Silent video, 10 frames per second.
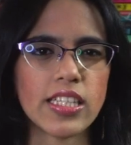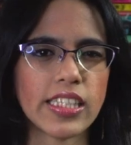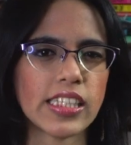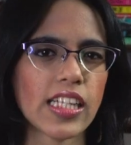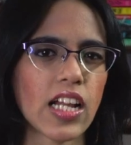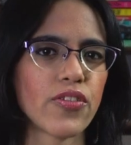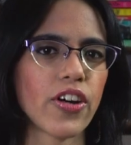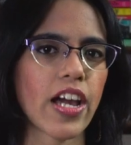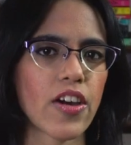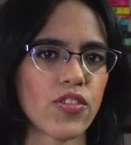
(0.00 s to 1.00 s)
detail for
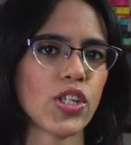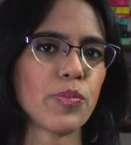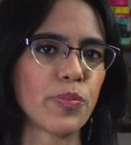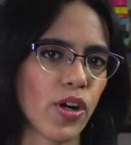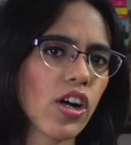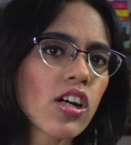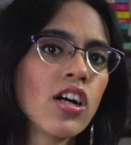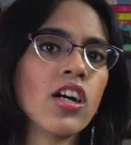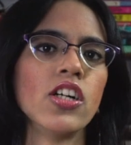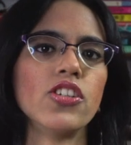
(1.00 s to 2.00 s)
every book,
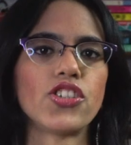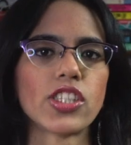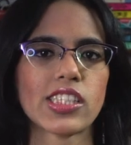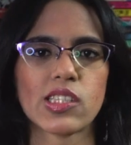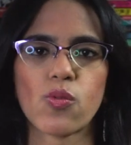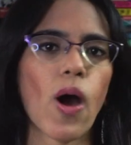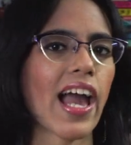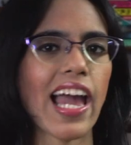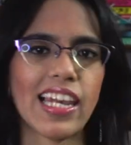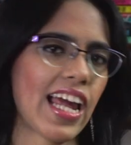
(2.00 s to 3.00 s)
just
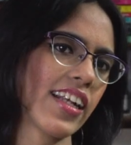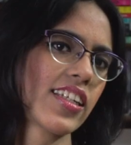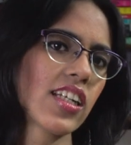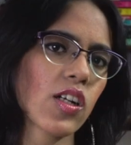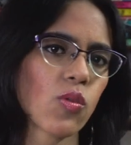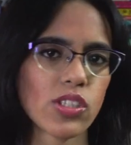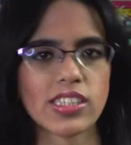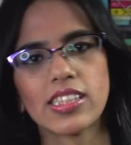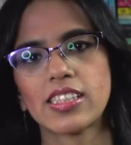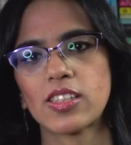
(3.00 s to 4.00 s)
why I liked it and
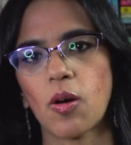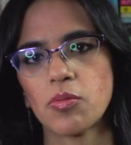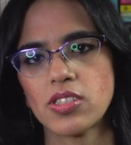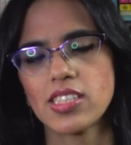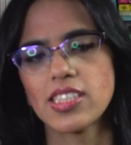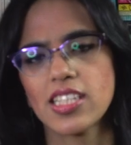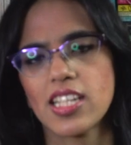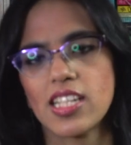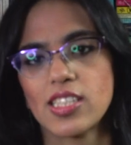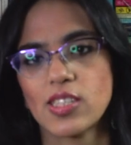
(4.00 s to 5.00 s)
what's the synopsis.
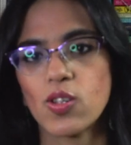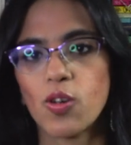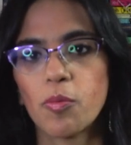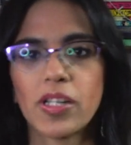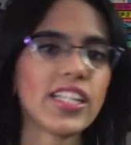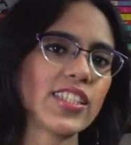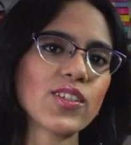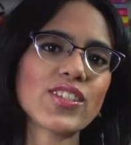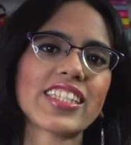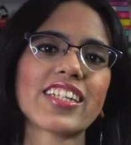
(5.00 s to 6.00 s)
So please
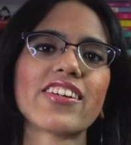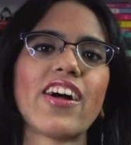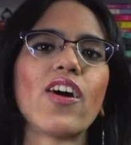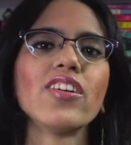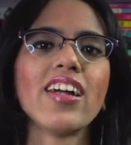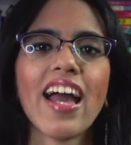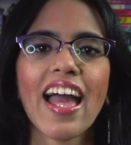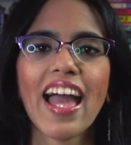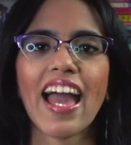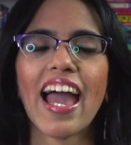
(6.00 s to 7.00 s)
do stick around
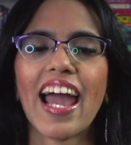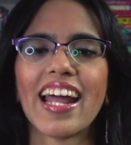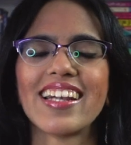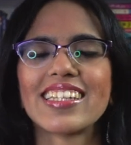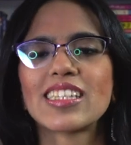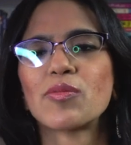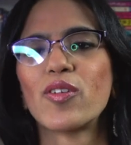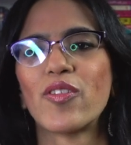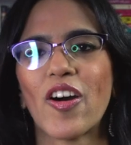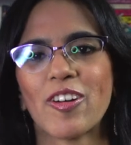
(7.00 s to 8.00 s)
and let's
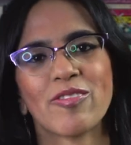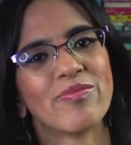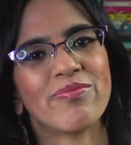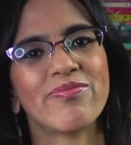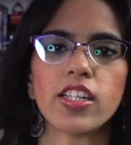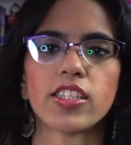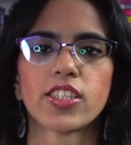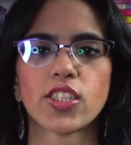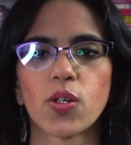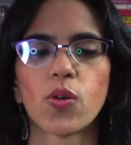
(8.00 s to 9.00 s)
move on.
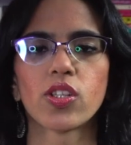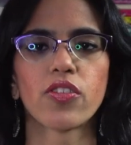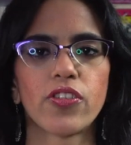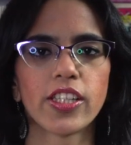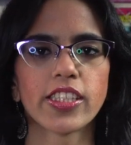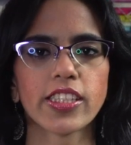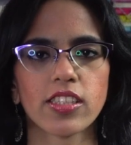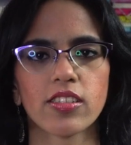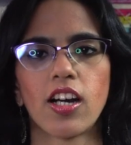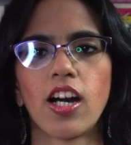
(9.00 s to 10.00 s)
So the
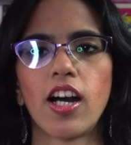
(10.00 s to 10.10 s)
first